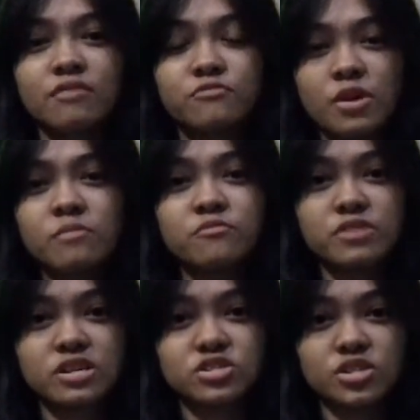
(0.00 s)
from
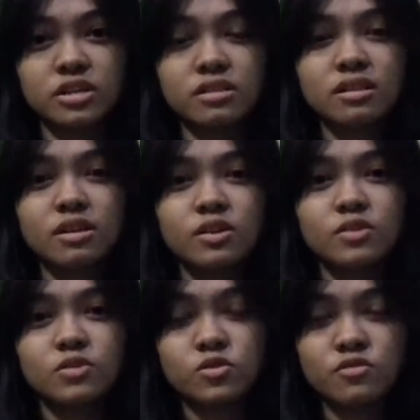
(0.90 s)
friction
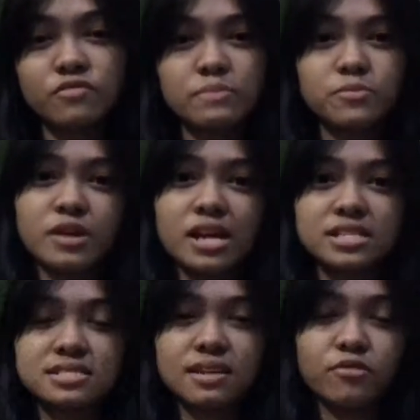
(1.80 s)
to
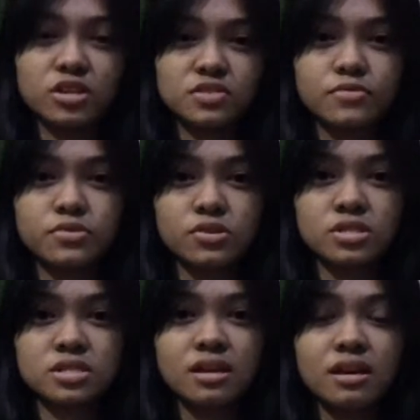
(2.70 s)
vaporize the
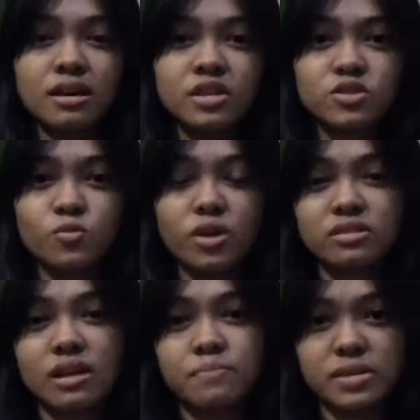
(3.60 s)
phosphorus into
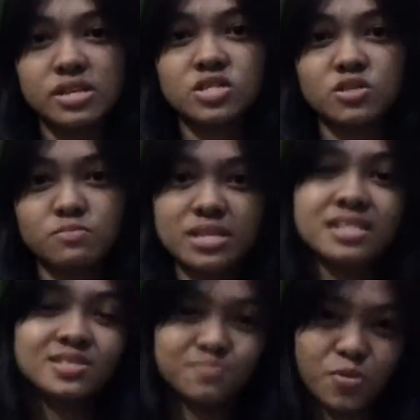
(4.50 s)
what appears to be
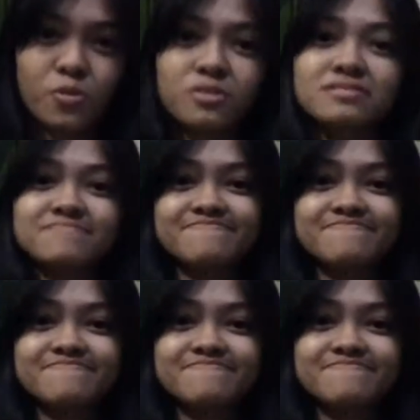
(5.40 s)
smoke.